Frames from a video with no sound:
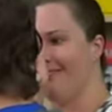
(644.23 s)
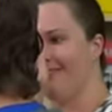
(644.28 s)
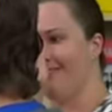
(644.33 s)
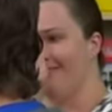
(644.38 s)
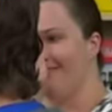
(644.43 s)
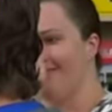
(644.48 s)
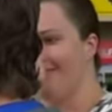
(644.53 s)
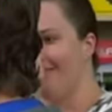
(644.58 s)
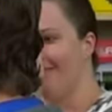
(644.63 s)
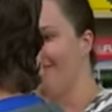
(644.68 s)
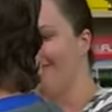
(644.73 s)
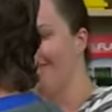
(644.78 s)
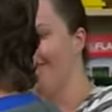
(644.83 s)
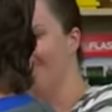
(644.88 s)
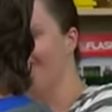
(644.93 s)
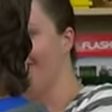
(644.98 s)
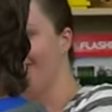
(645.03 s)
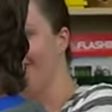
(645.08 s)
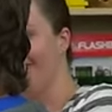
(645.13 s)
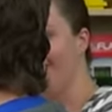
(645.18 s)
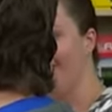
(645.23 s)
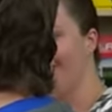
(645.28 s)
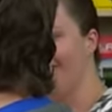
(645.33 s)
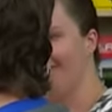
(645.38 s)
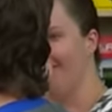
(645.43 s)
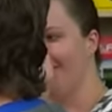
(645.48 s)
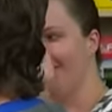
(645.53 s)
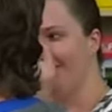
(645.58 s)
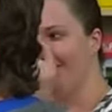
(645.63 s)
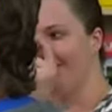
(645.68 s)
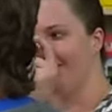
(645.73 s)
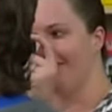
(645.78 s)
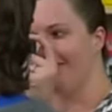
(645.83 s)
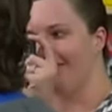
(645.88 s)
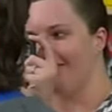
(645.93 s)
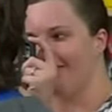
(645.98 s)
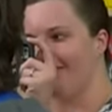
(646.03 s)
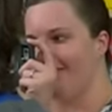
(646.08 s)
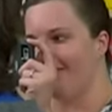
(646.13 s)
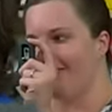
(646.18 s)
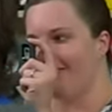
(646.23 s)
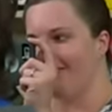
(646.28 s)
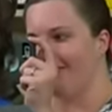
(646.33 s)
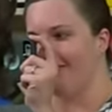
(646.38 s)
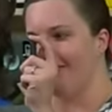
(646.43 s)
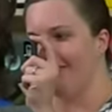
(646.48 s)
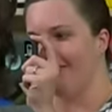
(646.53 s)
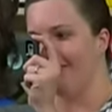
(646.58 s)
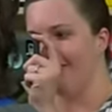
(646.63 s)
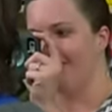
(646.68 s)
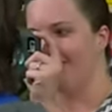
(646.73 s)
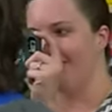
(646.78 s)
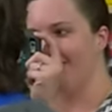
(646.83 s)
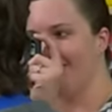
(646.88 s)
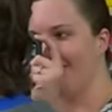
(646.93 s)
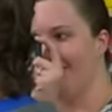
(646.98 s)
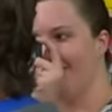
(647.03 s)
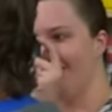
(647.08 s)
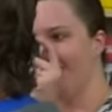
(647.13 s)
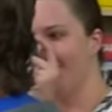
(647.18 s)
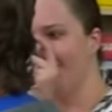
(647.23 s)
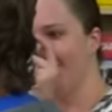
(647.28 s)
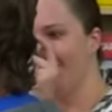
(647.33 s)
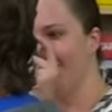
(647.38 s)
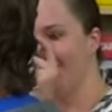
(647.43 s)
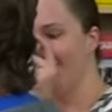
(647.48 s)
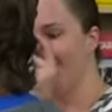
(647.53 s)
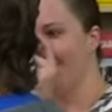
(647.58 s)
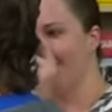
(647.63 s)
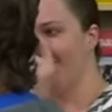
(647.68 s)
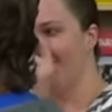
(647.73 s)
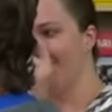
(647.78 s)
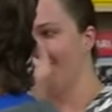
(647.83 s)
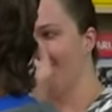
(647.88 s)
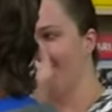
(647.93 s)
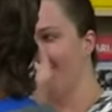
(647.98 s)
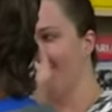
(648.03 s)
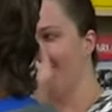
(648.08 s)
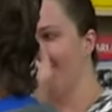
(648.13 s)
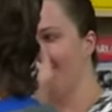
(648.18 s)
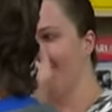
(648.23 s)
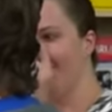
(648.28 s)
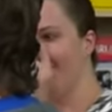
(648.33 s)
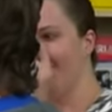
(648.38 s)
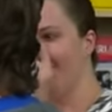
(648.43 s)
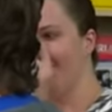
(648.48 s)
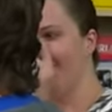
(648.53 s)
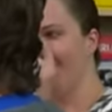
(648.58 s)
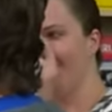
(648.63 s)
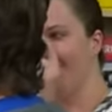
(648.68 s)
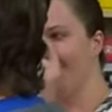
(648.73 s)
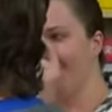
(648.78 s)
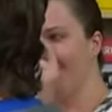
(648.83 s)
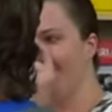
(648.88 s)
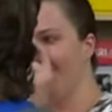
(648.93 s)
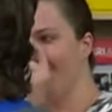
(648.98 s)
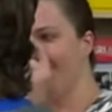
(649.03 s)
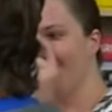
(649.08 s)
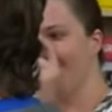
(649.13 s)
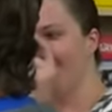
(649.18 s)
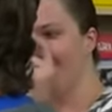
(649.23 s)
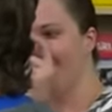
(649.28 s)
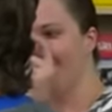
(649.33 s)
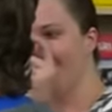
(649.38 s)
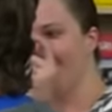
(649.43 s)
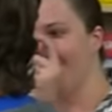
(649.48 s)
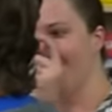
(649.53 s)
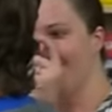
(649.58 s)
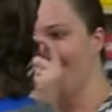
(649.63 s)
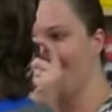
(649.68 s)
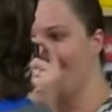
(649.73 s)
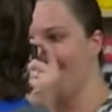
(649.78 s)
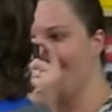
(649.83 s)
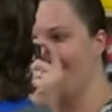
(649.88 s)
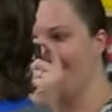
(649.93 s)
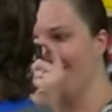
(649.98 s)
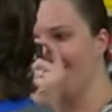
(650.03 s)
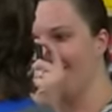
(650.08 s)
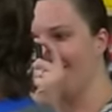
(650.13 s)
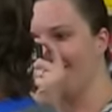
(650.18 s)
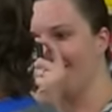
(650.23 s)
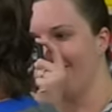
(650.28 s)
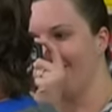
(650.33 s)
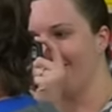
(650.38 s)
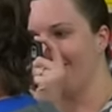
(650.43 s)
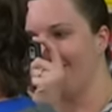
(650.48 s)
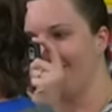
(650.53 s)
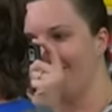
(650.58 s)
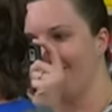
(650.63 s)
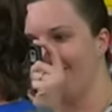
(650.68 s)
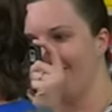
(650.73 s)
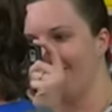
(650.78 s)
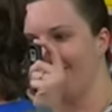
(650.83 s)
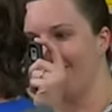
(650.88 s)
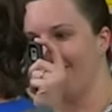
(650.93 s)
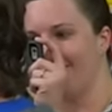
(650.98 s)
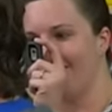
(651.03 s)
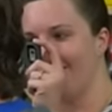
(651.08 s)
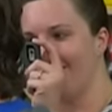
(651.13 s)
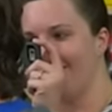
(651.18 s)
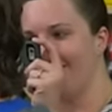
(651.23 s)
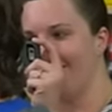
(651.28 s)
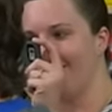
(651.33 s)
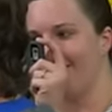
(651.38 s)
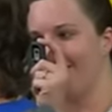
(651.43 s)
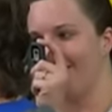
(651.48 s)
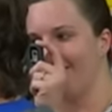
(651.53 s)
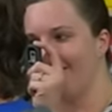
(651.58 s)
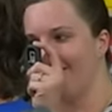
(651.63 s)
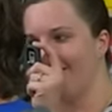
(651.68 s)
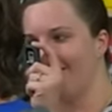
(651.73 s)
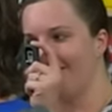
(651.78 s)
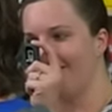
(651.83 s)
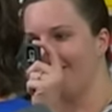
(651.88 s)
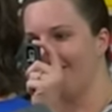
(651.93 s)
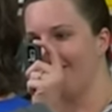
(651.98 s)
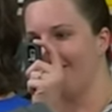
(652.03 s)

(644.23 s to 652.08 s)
No words are spoken by the person on screen.